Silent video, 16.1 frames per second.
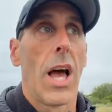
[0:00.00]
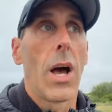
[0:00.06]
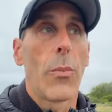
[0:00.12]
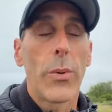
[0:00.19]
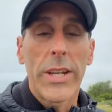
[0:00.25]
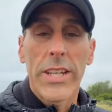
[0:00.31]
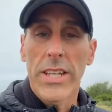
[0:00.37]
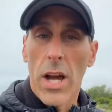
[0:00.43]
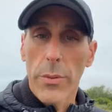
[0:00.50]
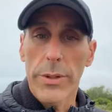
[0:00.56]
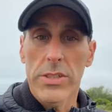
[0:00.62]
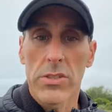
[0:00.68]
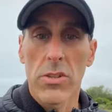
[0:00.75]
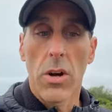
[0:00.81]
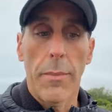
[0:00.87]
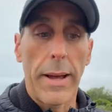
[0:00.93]
and we know
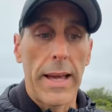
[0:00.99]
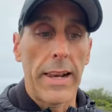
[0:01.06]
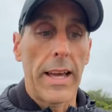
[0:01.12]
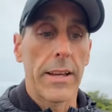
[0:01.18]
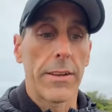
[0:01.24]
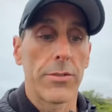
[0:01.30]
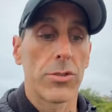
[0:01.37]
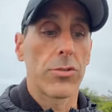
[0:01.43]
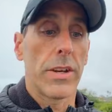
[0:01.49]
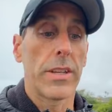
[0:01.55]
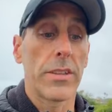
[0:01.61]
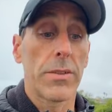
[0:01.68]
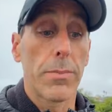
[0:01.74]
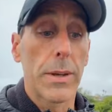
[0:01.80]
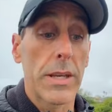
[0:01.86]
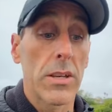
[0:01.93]
it's not about lack of
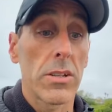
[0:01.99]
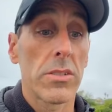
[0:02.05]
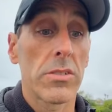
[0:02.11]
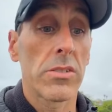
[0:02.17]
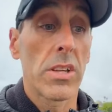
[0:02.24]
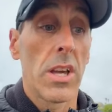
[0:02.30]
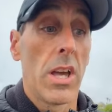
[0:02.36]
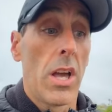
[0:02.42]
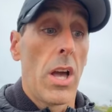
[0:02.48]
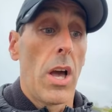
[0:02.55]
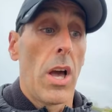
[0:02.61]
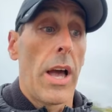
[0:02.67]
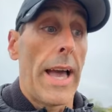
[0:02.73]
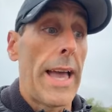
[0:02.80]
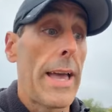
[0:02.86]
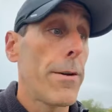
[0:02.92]
strength because
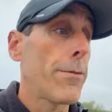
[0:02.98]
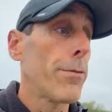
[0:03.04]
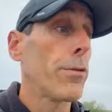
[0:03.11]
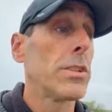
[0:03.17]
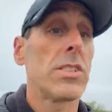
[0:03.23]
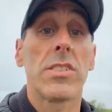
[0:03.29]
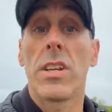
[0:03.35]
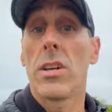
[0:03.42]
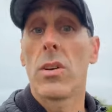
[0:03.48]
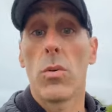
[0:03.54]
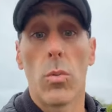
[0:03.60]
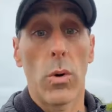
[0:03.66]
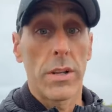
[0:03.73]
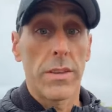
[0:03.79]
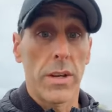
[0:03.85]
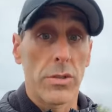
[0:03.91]
every single
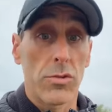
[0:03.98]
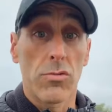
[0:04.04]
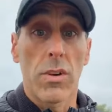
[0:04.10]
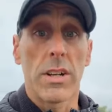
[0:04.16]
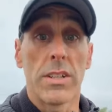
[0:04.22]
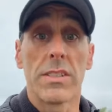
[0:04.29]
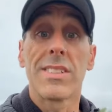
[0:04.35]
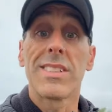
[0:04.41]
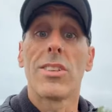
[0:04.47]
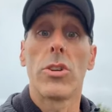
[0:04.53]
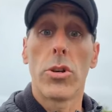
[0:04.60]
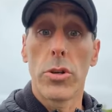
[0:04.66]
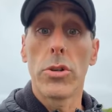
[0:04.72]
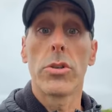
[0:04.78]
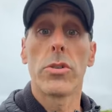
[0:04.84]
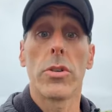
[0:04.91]
one of those runners
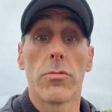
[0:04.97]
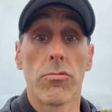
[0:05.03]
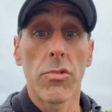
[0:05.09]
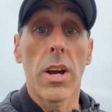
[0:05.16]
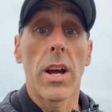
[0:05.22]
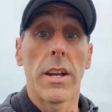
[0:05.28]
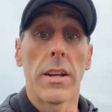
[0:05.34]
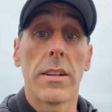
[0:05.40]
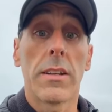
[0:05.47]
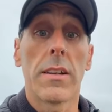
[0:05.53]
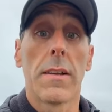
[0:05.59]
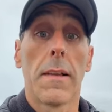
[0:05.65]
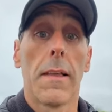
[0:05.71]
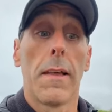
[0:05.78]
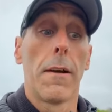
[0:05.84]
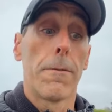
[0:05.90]
could run
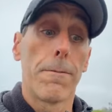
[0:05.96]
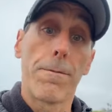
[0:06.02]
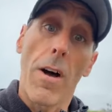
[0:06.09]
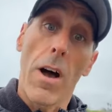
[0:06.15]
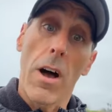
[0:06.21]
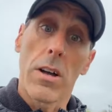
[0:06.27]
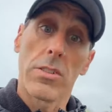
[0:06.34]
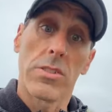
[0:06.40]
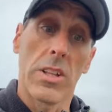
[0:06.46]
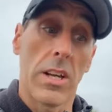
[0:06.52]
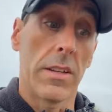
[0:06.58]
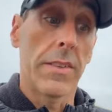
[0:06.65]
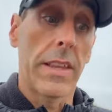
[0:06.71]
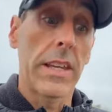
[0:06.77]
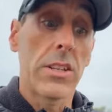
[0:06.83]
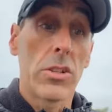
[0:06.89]

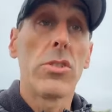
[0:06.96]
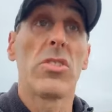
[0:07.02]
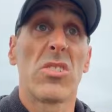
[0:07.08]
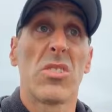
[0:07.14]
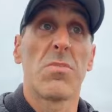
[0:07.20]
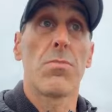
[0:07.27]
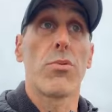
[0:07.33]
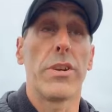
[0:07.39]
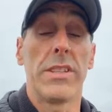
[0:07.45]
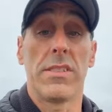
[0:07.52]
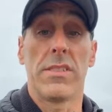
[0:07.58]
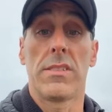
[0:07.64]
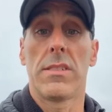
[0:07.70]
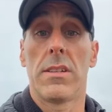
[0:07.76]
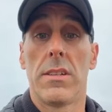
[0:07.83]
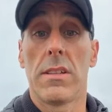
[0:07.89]
faster. They could
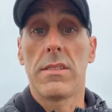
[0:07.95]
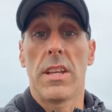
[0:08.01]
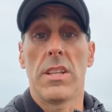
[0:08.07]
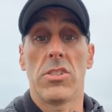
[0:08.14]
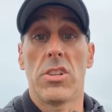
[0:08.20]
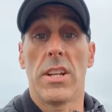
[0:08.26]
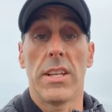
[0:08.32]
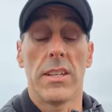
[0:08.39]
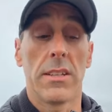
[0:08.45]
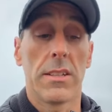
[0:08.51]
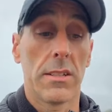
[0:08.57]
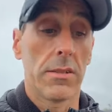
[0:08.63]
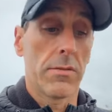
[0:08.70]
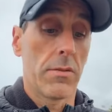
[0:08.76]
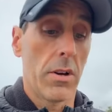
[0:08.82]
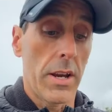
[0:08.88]
sprint, essentially,
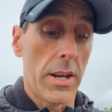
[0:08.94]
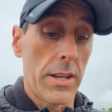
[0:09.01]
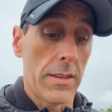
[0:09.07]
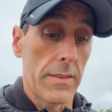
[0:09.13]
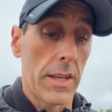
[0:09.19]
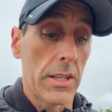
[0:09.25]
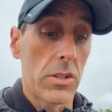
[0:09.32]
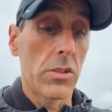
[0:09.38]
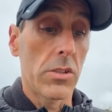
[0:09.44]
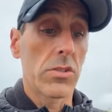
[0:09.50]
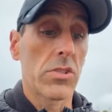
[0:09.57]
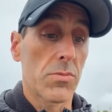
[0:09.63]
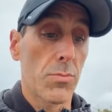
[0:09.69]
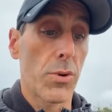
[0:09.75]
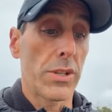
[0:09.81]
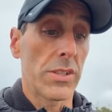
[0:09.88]
right? They could
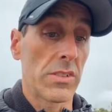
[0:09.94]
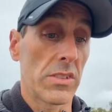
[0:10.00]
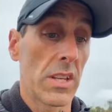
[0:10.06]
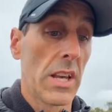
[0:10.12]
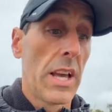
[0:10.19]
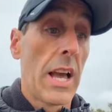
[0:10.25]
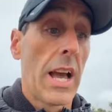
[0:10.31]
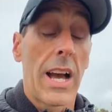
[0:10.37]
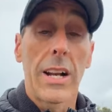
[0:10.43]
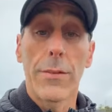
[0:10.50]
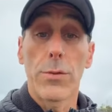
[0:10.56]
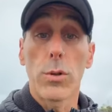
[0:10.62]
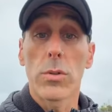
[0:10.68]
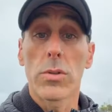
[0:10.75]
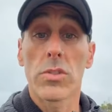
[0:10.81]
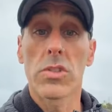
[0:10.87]
sprint. And
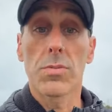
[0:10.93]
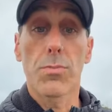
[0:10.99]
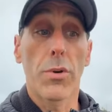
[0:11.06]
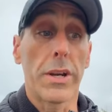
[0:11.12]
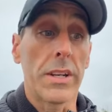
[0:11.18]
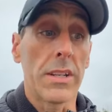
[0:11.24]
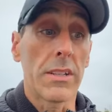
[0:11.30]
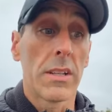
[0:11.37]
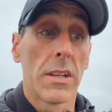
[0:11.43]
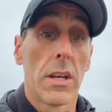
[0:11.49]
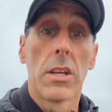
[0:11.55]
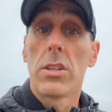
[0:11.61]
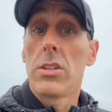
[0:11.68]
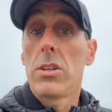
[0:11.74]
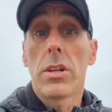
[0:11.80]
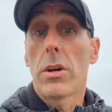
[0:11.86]
if you can sprint,
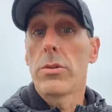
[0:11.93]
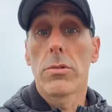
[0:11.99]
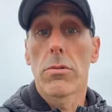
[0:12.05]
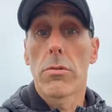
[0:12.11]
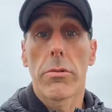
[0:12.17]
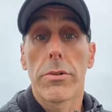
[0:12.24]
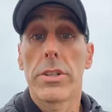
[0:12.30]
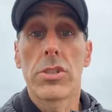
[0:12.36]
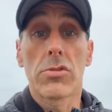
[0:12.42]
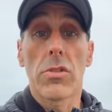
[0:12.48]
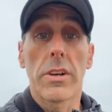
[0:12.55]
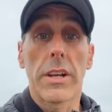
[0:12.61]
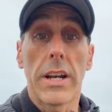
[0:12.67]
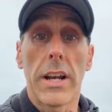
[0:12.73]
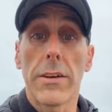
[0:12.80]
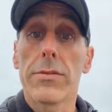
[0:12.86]
you're already
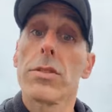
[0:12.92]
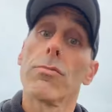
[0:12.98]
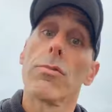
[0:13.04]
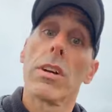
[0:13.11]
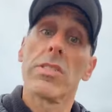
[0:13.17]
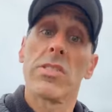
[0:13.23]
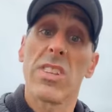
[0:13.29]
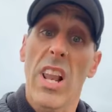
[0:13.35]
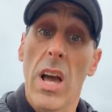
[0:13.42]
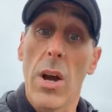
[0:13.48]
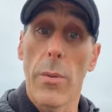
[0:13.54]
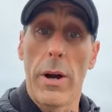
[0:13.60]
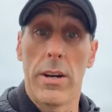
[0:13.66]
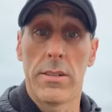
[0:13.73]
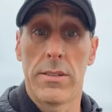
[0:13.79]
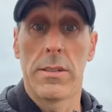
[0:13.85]
strong enough to run
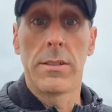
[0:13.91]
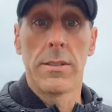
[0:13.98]
slower.